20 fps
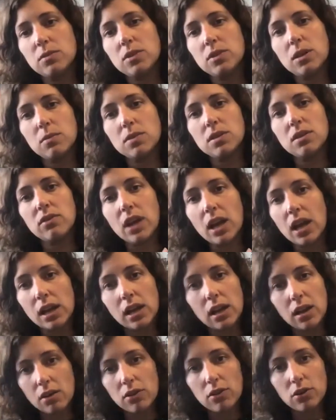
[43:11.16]
we
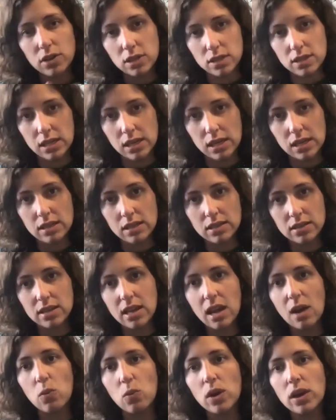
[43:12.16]
we don't get
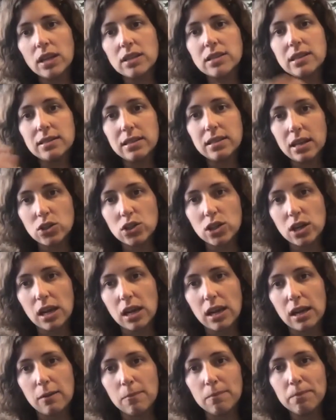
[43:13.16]
mad at people for
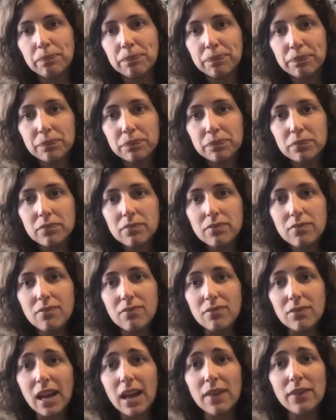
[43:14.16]
exhibiting symptoms of
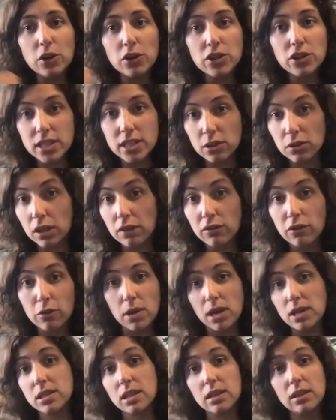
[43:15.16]
any other disease.
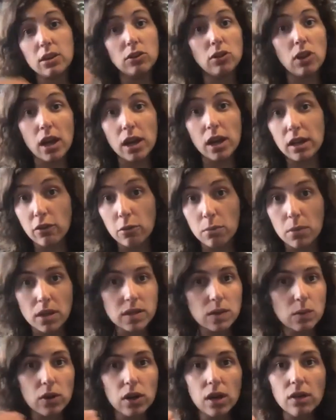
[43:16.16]
Yet when it's
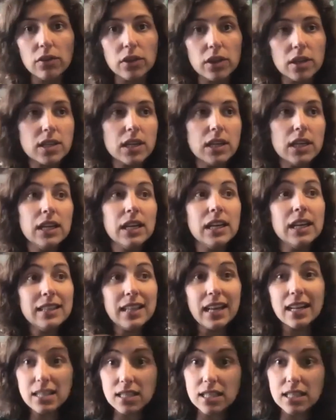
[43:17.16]
addiction
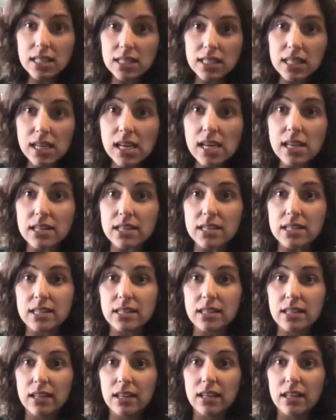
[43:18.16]
and they're stealing
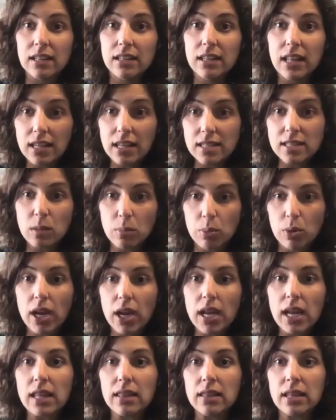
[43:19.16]
from us and they're lying from
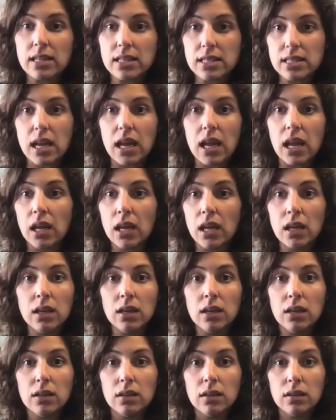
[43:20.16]
us and whatever it is,
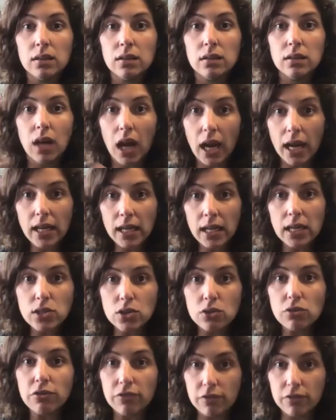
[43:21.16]
that's the
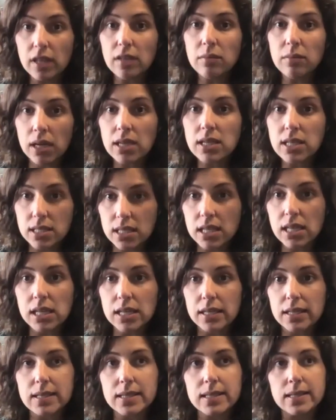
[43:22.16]
disease. That's the
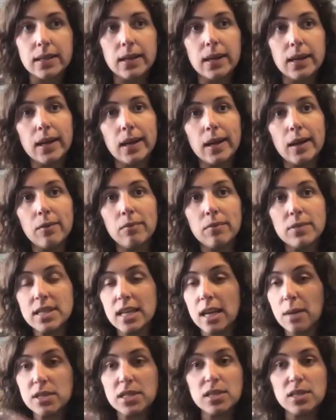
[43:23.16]
brain that's saying,